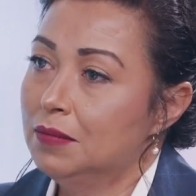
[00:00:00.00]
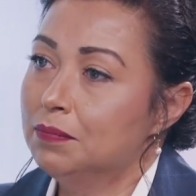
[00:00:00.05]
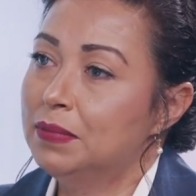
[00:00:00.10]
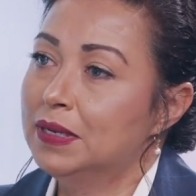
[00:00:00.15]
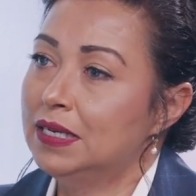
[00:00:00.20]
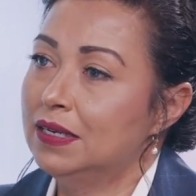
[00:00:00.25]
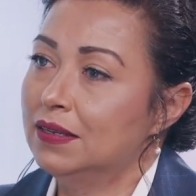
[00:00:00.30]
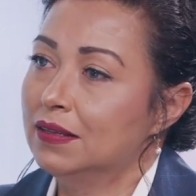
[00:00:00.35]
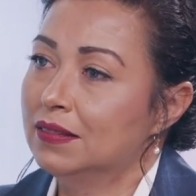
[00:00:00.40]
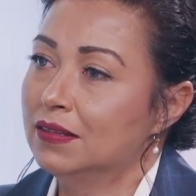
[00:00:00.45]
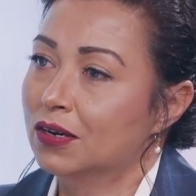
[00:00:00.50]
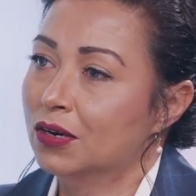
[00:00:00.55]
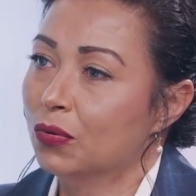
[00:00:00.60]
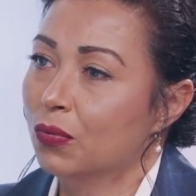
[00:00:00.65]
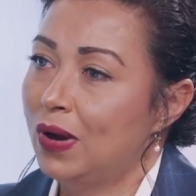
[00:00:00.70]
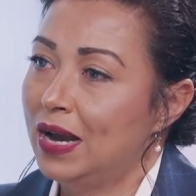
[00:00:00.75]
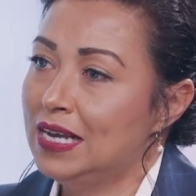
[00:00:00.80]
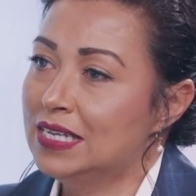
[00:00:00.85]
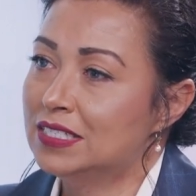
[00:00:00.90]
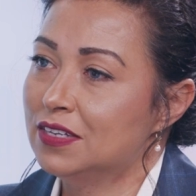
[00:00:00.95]
But there are
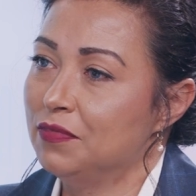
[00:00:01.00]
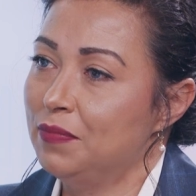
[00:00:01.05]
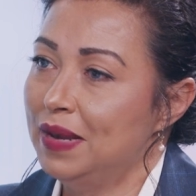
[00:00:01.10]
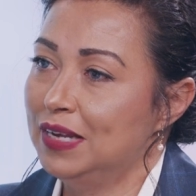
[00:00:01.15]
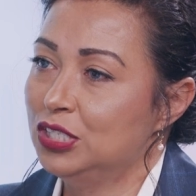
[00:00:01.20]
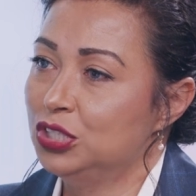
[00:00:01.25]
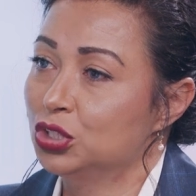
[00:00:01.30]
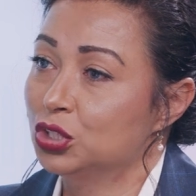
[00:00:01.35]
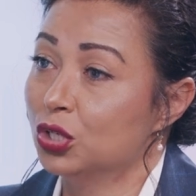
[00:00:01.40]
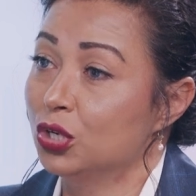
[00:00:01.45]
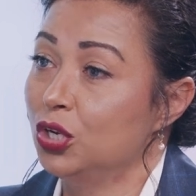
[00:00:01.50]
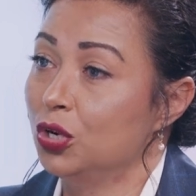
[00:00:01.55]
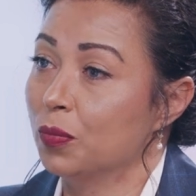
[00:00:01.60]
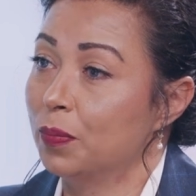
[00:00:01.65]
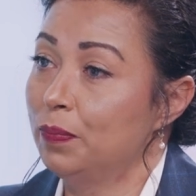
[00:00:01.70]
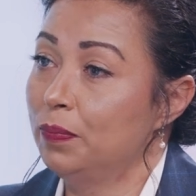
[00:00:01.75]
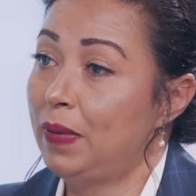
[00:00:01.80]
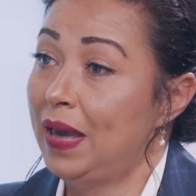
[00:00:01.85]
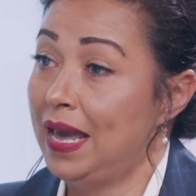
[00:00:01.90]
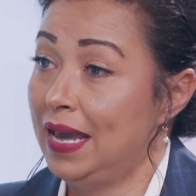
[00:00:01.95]
ways of making sure you're
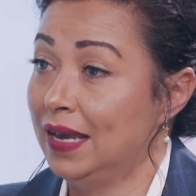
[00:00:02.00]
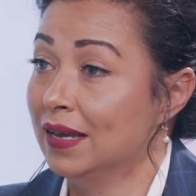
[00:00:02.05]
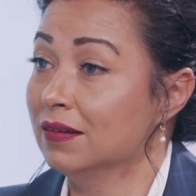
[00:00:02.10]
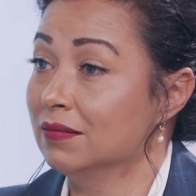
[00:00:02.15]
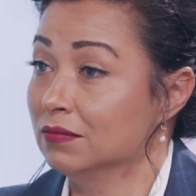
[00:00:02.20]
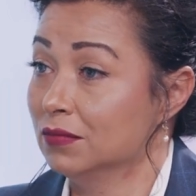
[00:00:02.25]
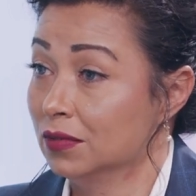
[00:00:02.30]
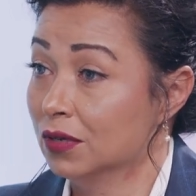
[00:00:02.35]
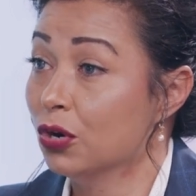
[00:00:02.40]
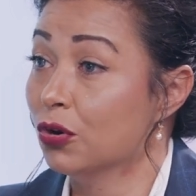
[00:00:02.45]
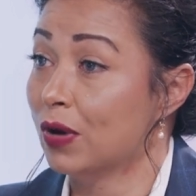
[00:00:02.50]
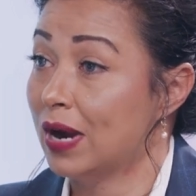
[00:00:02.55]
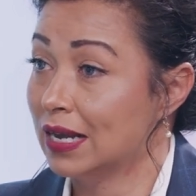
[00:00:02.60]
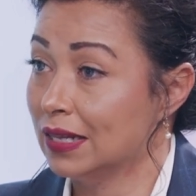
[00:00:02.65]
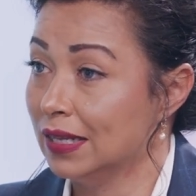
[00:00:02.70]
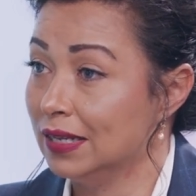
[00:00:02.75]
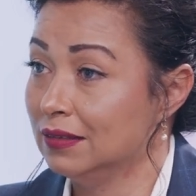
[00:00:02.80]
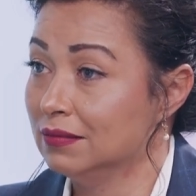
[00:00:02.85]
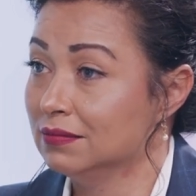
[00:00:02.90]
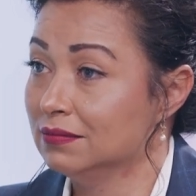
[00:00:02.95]
paying it
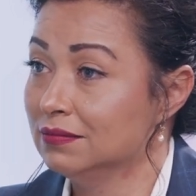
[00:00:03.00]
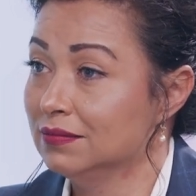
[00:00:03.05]
correctly.